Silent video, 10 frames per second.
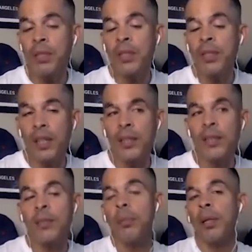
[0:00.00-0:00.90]

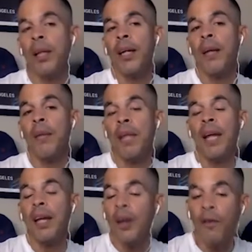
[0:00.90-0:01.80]
does, but like I mean that
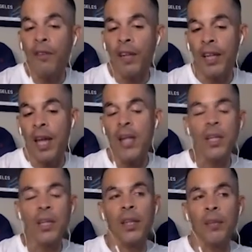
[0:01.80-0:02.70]
can go for like
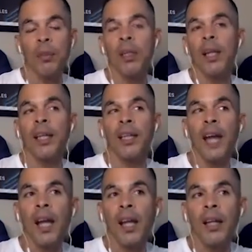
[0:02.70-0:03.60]
anything, but like
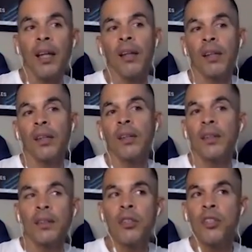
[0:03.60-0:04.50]
yeah, like
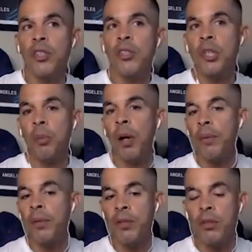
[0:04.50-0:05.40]
you still should
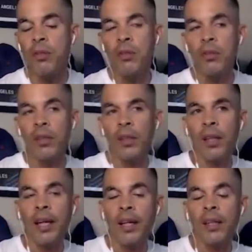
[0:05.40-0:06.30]
probably do
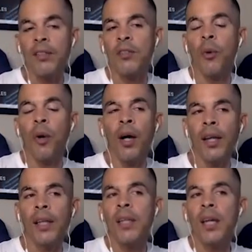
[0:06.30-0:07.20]
like a squat
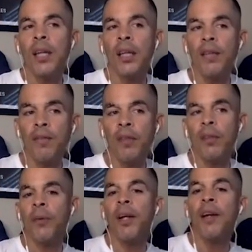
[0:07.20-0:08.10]
and a deadlift
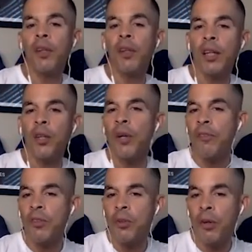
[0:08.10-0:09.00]
and whatever. Like you don't have
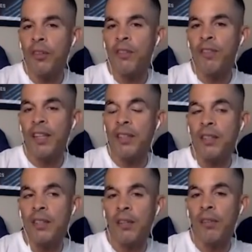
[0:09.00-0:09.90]
to do all this fancy
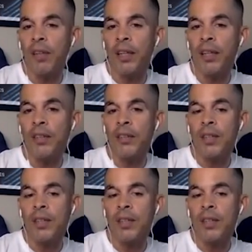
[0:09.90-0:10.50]
stuff, like because